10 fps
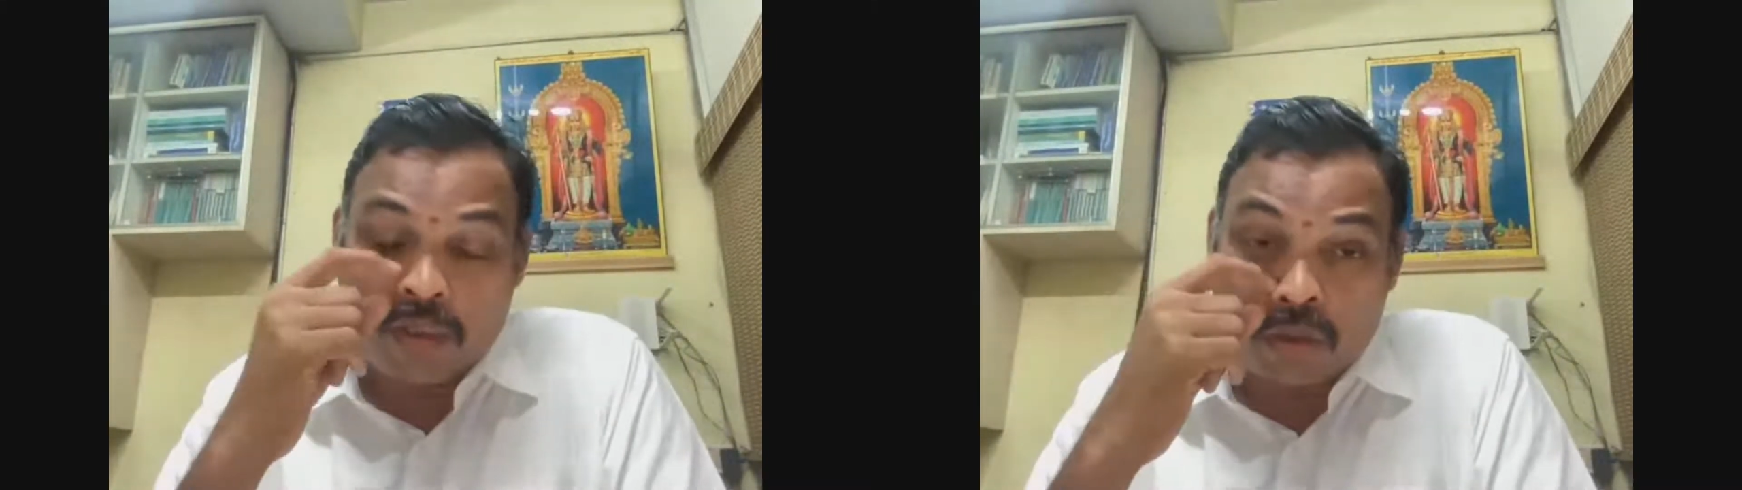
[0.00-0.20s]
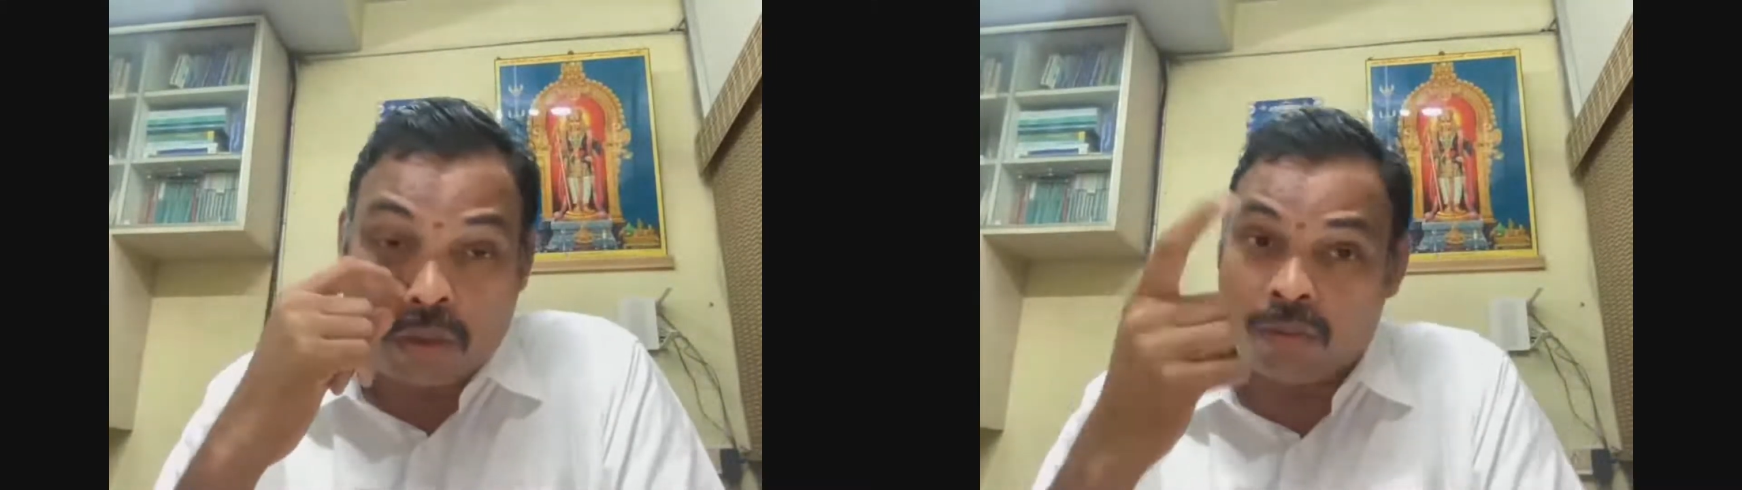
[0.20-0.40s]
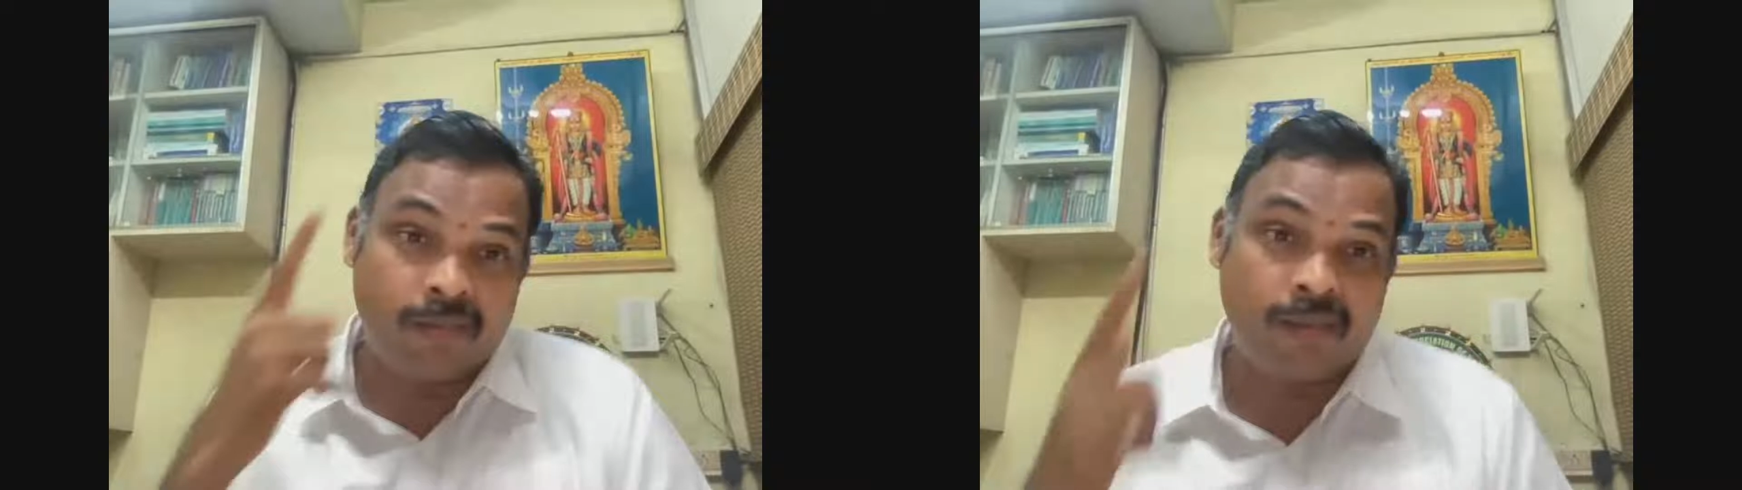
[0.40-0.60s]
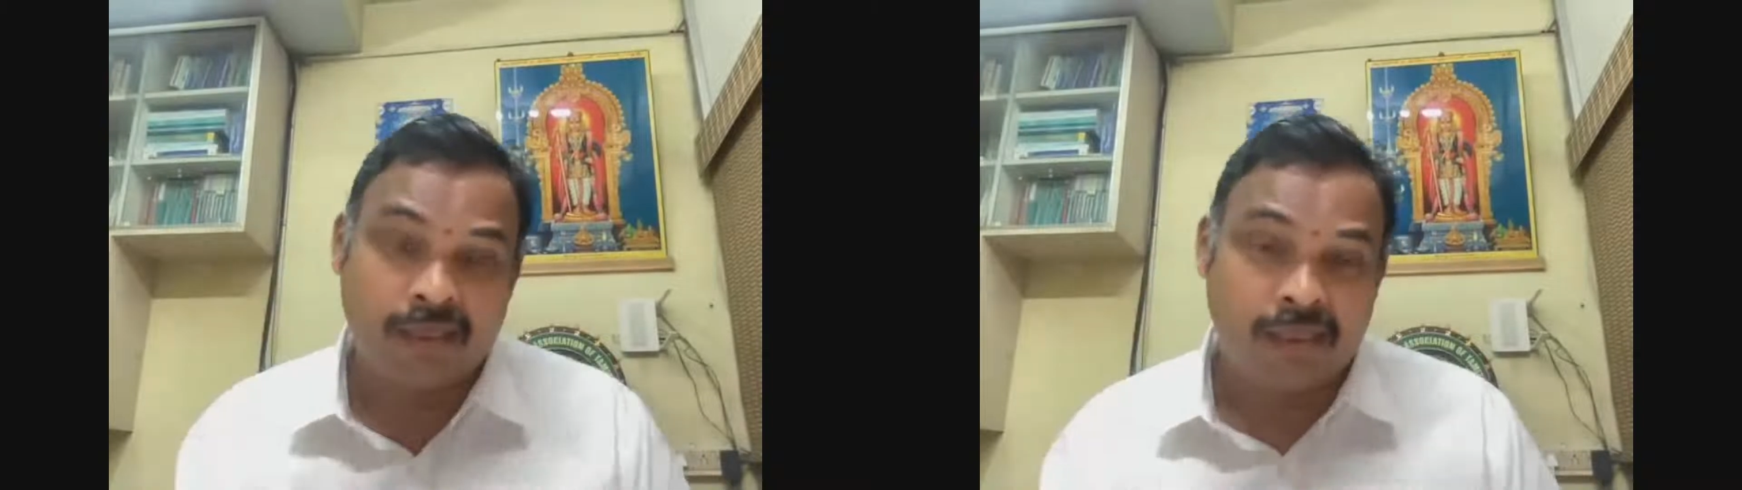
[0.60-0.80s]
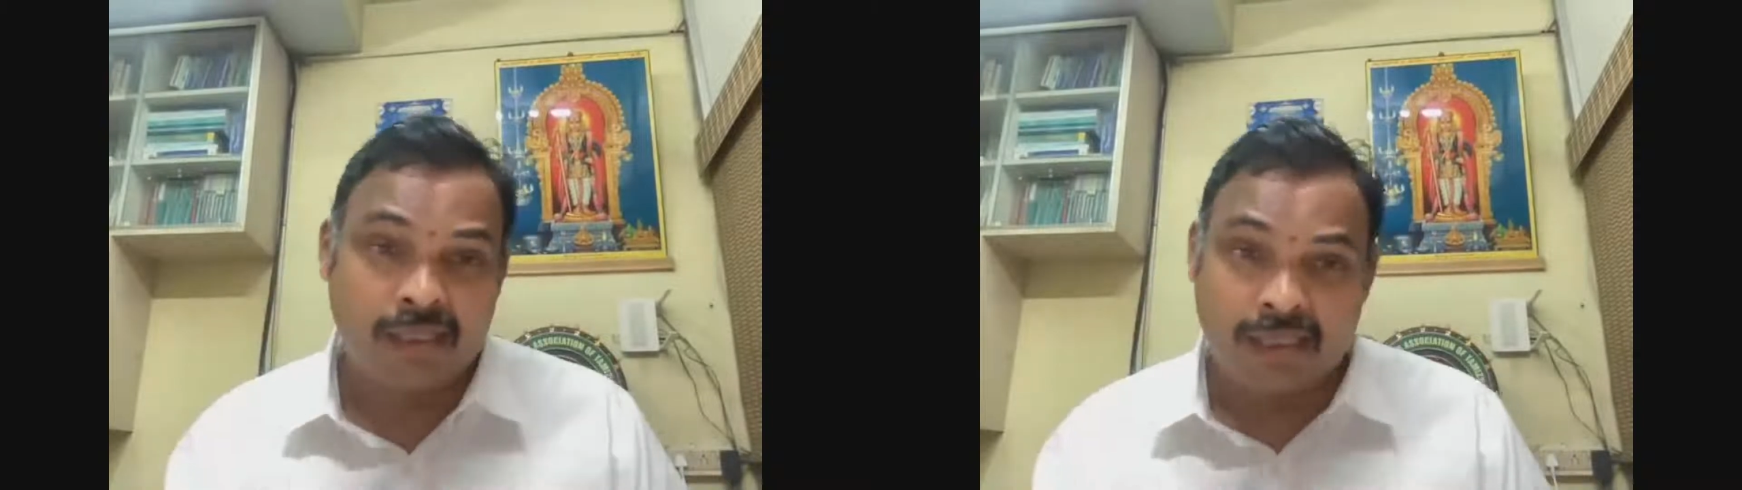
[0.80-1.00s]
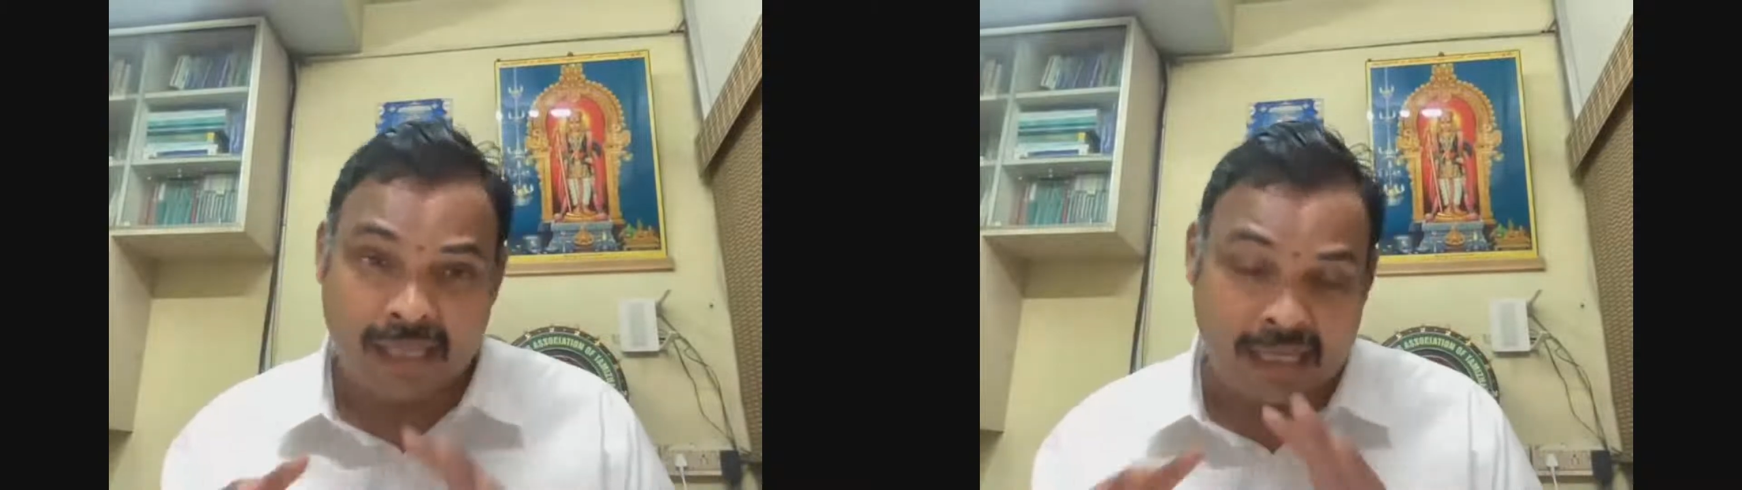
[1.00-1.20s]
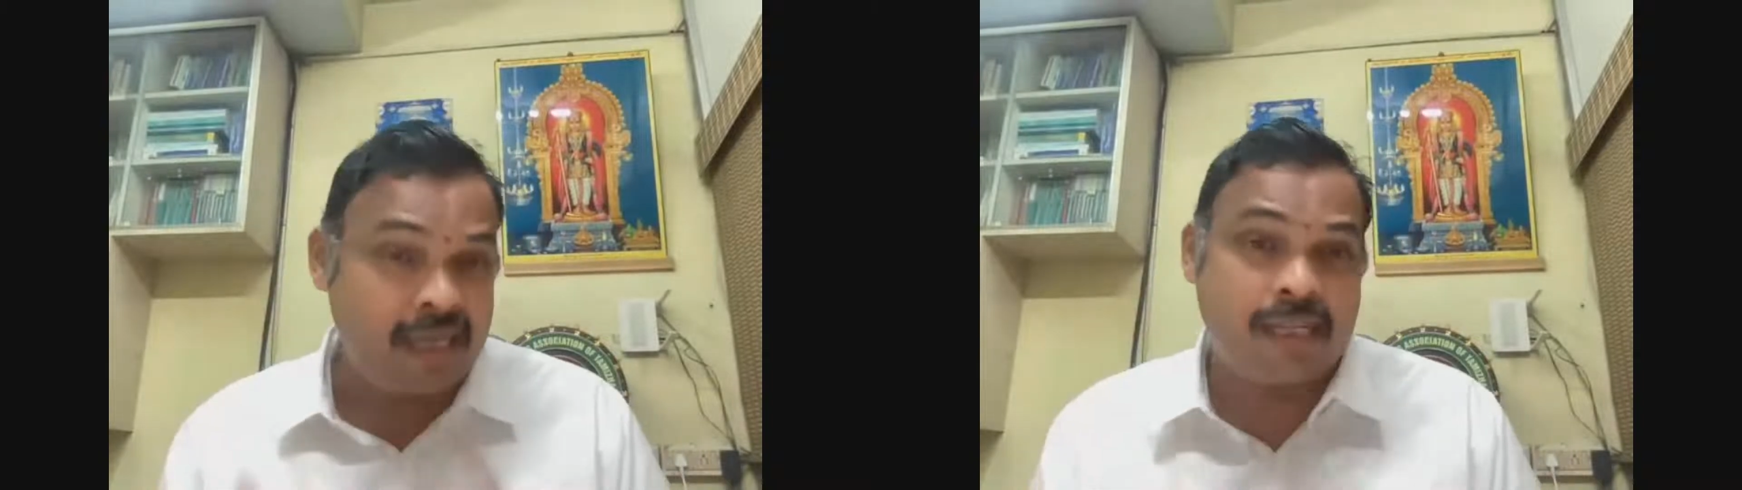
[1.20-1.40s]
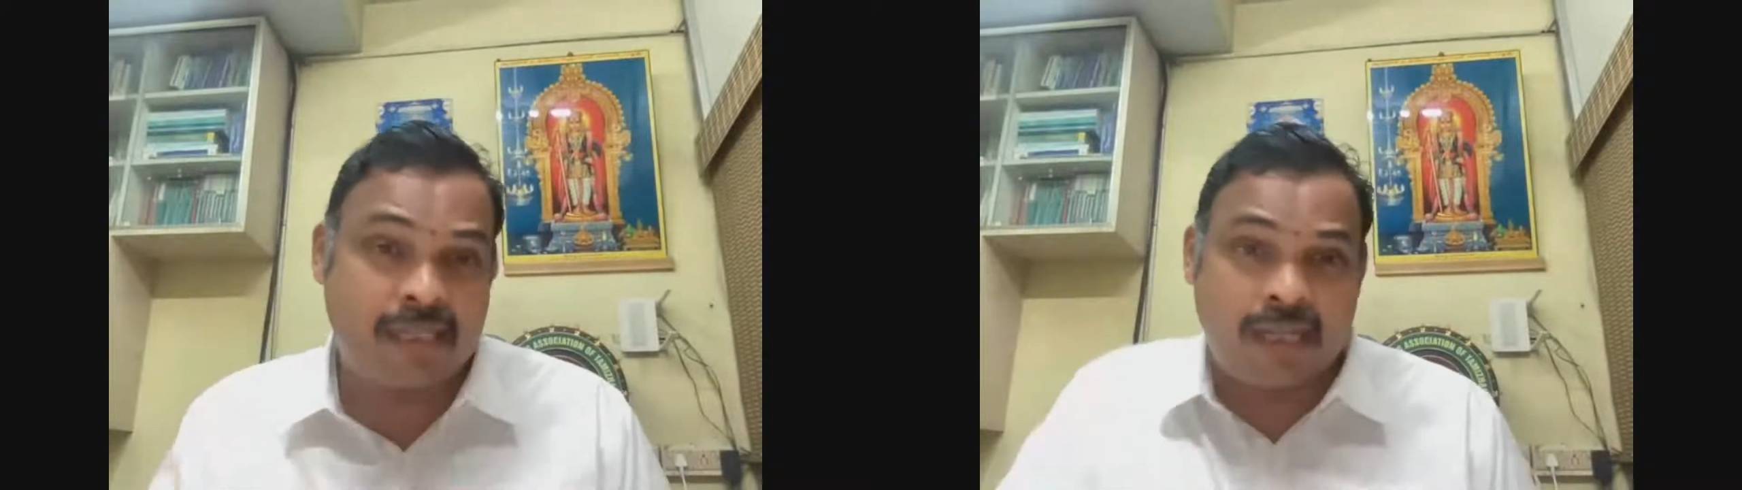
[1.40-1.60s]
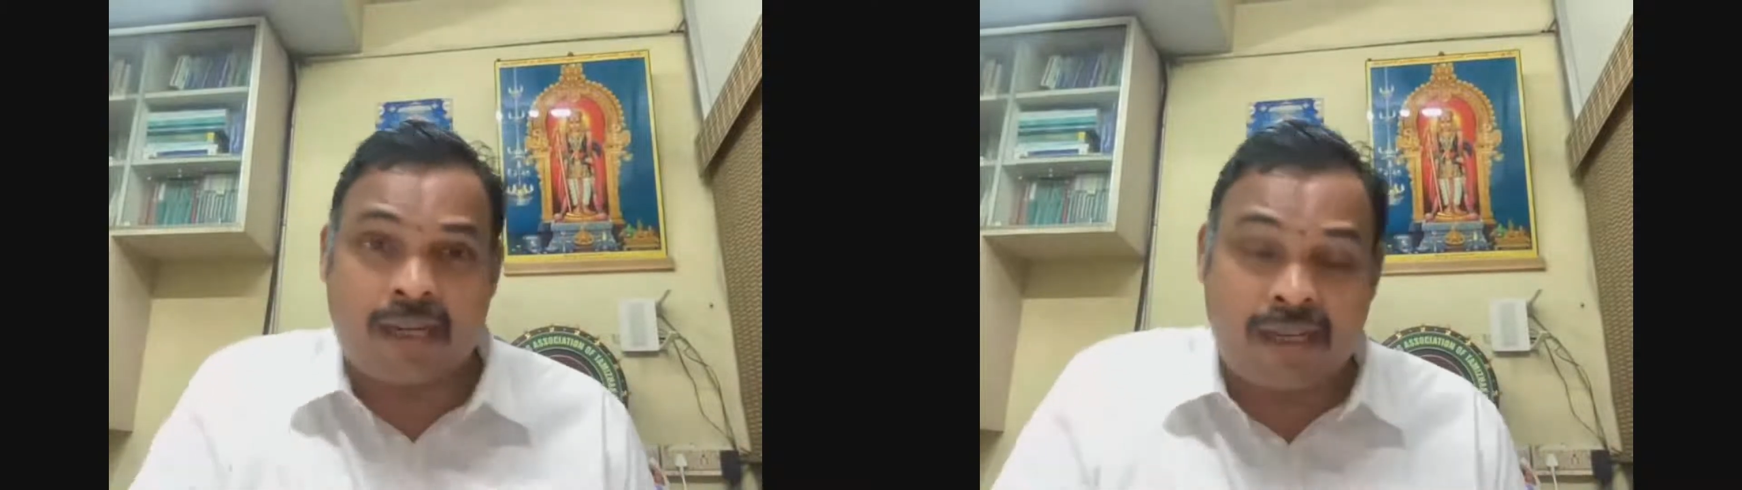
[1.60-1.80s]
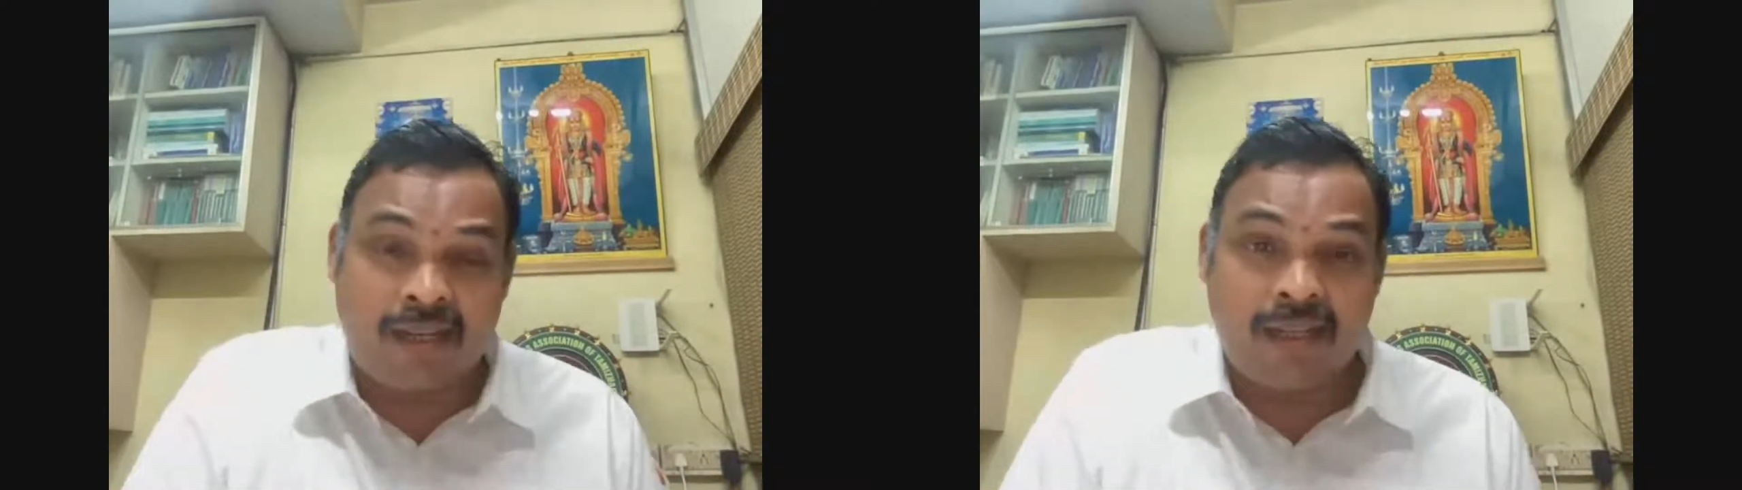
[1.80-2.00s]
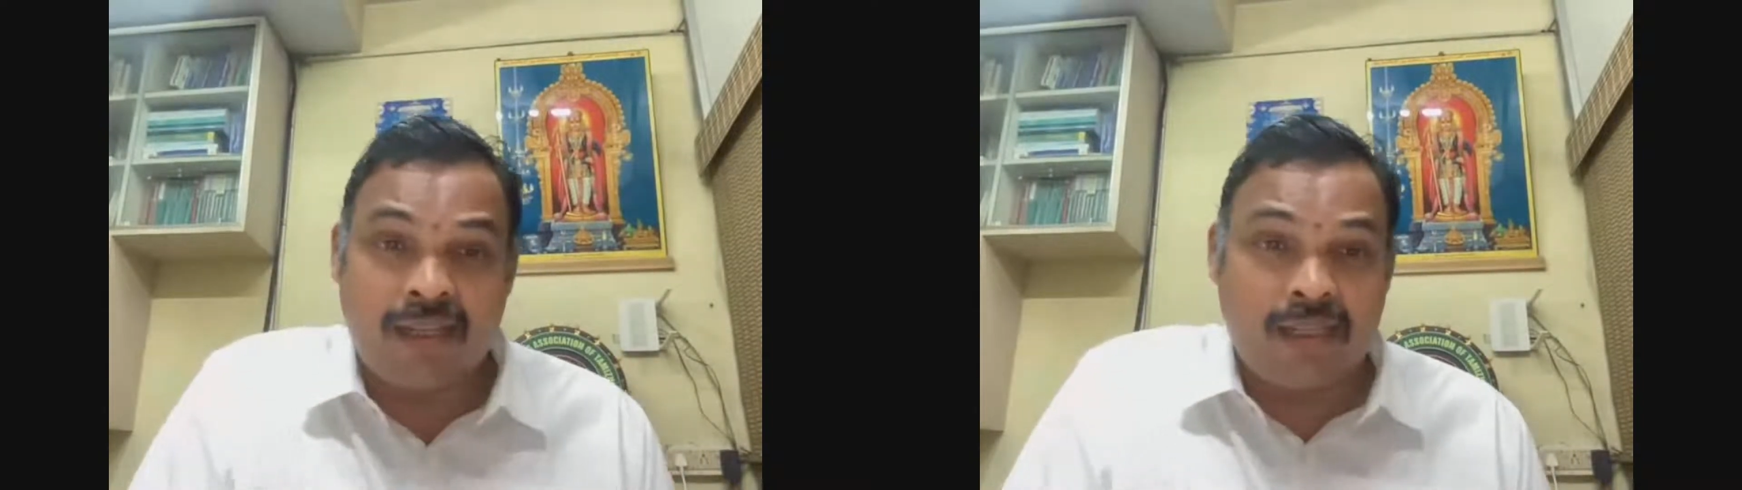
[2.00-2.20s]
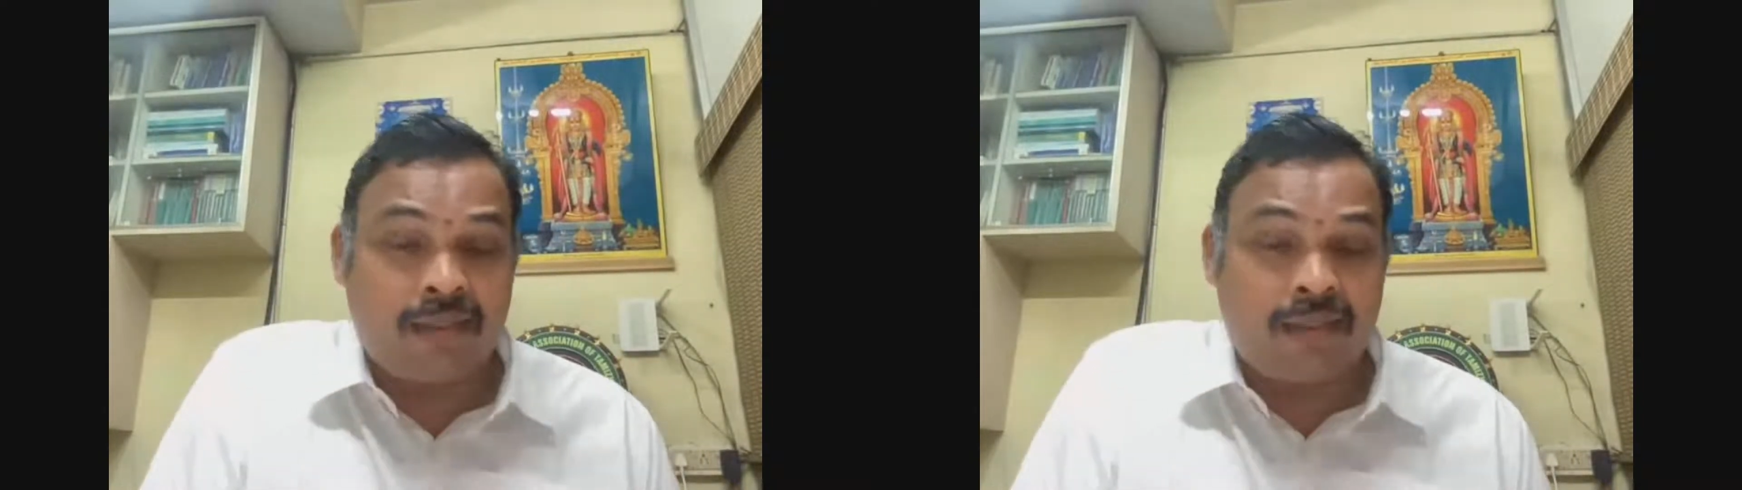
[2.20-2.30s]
So a teacher